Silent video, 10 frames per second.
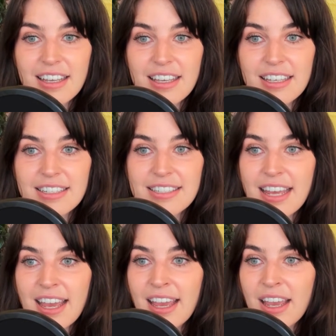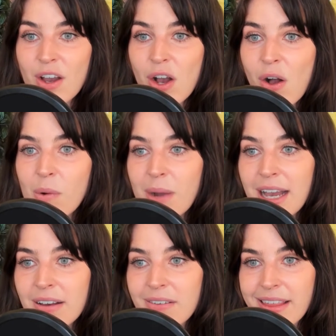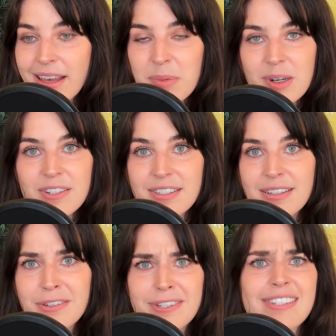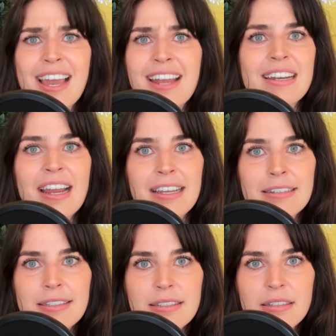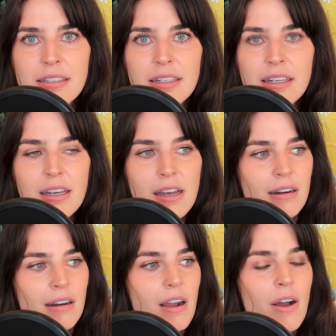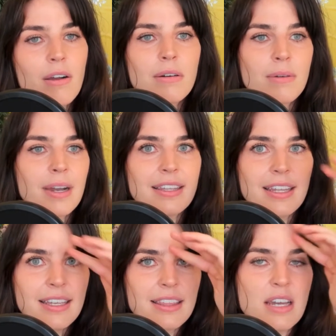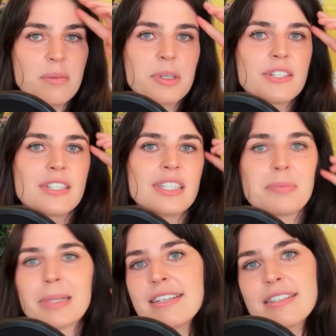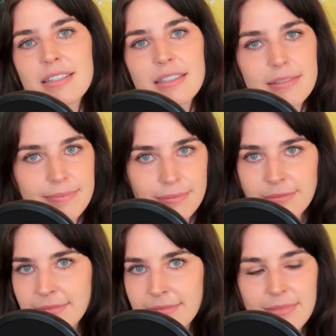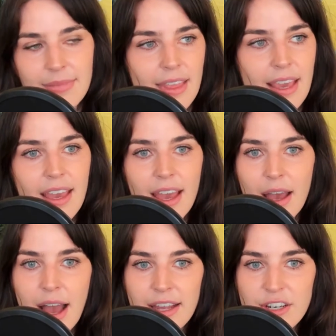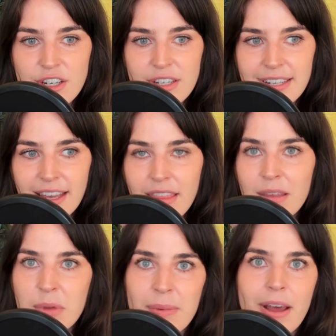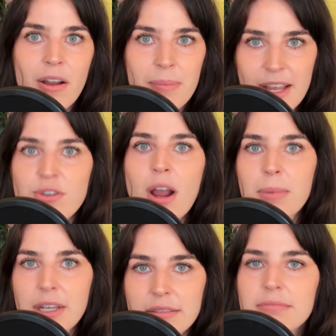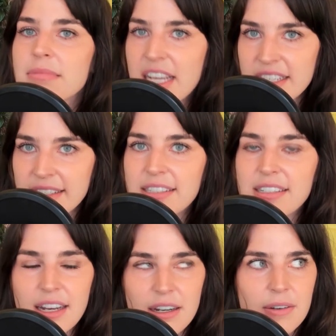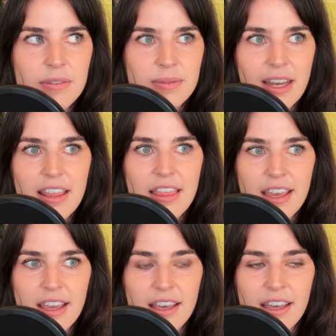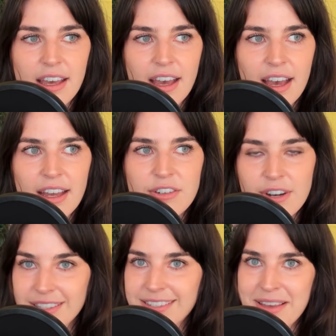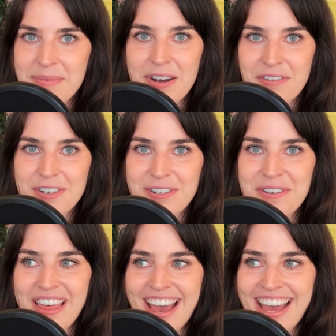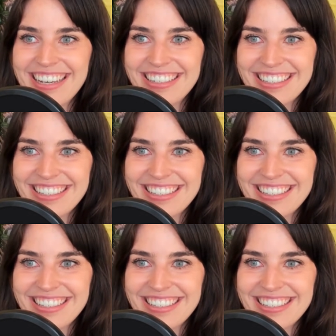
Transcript: you say, oh wow, that person looks kind of nice. Or, oh, I like that person's blazer. I should tell them about all my trauma. That's, you know, I think I trust them enough to do that.